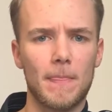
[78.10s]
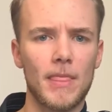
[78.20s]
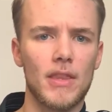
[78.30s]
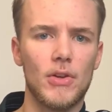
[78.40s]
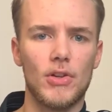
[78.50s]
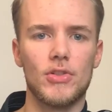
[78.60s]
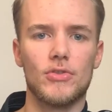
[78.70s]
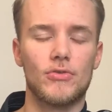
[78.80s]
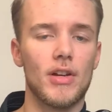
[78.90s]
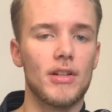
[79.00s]
You can use
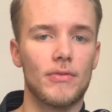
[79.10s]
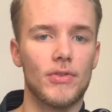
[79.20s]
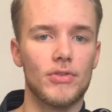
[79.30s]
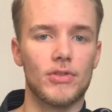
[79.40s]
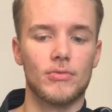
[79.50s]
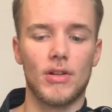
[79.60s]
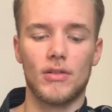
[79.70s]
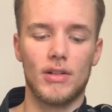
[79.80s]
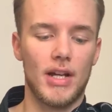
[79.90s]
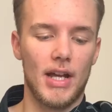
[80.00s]
dried up fruits as
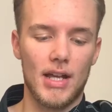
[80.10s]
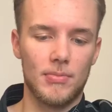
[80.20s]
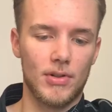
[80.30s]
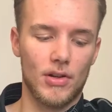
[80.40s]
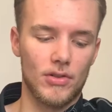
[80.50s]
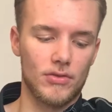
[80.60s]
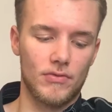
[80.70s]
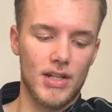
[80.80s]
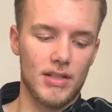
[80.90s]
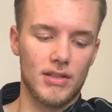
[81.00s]
well, apricots,
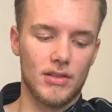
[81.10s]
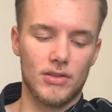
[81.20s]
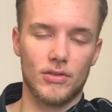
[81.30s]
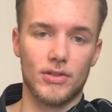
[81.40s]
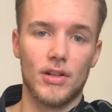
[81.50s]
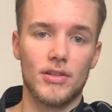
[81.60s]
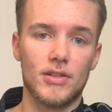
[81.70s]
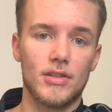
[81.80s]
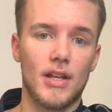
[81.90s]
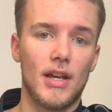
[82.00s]
raisins and
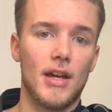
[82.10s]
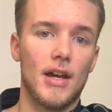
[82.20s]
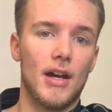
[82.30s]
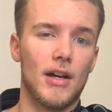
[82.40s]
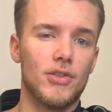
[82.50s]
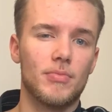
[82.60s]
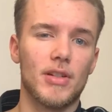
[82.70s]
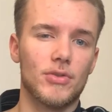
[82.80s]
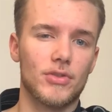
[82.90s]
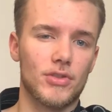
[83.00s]
sultanas. Just make
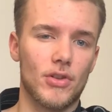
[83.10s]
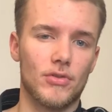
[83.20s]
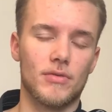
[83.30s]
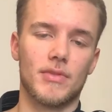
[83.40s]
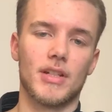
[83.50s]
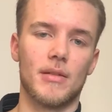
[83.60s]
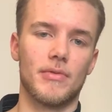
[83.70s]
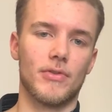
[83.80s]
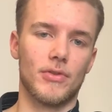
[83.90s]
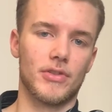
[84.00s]
sure to soak them the night
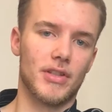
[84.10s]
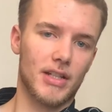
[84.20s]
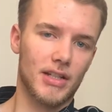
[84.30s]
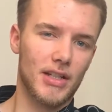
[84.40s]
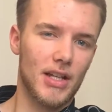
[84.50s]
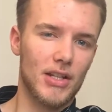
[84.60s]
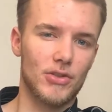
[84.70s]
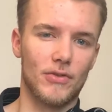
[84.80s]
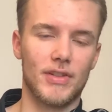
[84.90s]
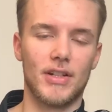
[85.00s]
before so they're
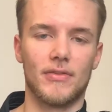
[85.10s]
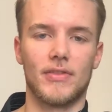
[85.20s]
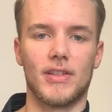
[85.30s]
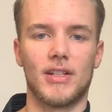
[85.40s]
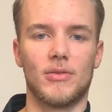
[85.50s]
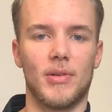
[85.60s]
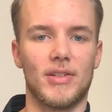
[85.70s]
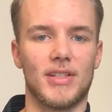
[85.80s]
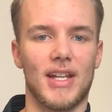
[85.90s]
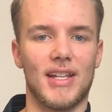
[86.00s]
soft enough for the little birds
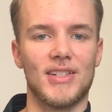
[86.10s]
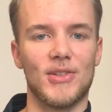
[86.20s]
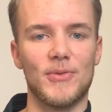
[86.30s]
to get into.